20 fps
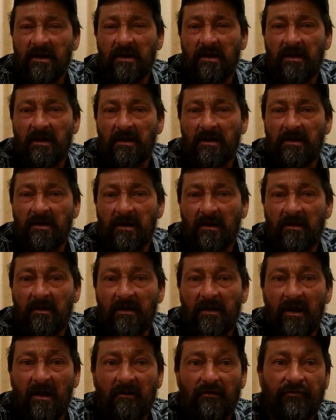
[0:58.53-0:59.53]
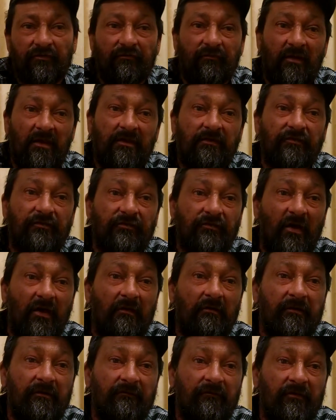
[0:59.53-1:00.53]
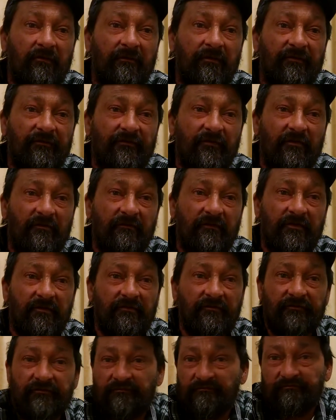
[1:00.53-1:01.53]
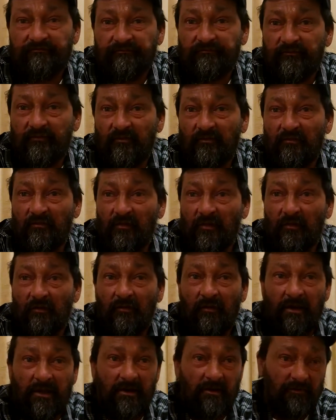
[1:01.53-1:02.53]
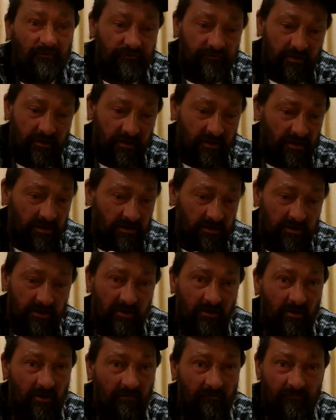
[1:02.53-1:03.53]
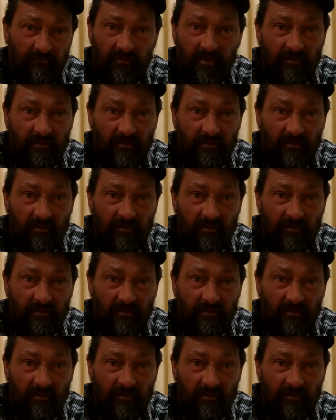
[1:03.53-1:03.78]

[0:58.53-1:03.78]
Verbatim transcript: and you know, I was feeling sorry for myself because well, what else can I? You know, I'm